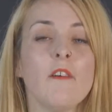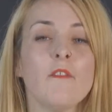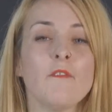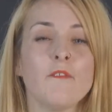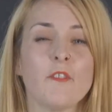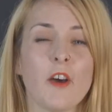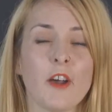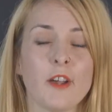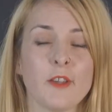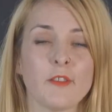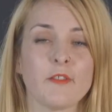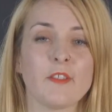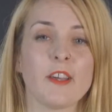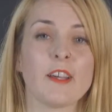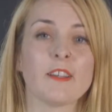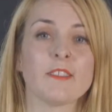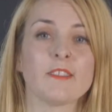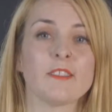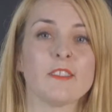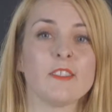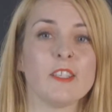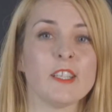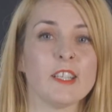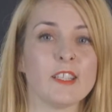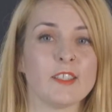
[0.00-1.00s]

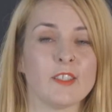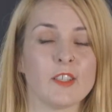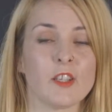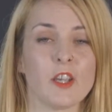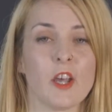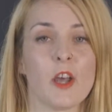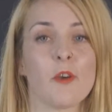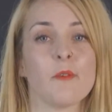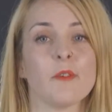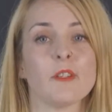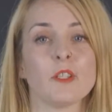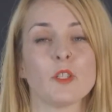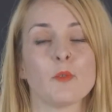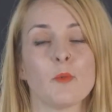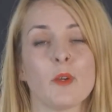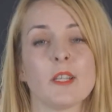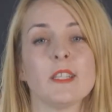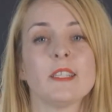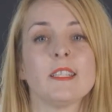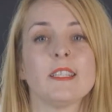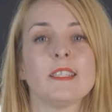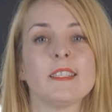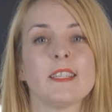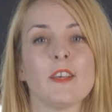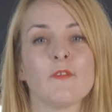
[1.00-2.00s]
5,000 years ago in
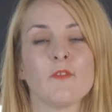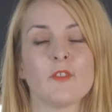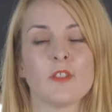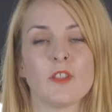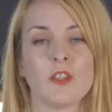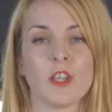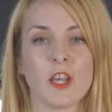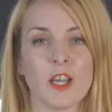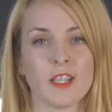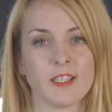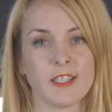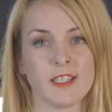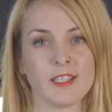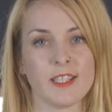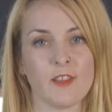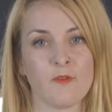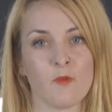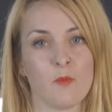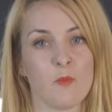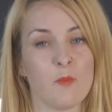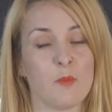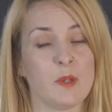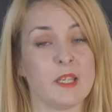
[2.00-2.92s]
2737